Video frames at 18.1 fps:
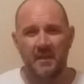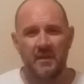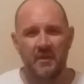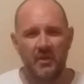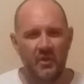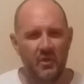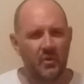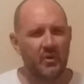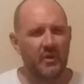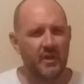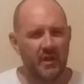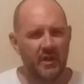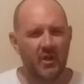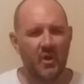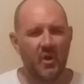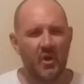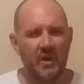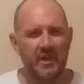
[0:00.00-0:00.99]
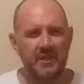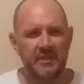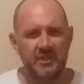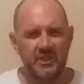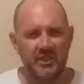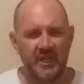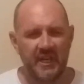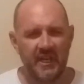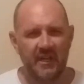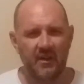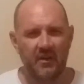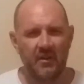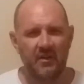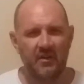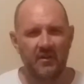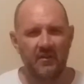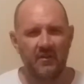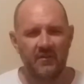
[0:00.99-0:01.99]
you could go to jail
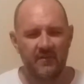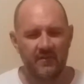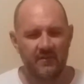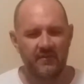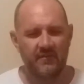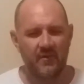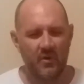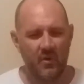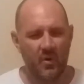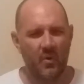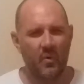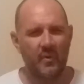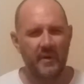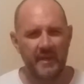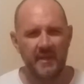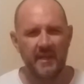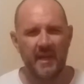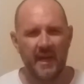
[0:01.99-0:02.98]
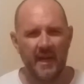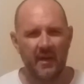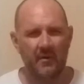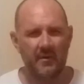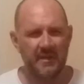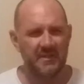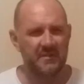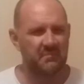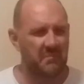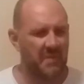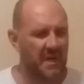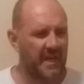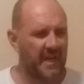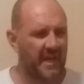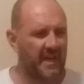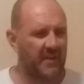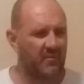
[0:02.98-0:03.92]
for owing the IRS money,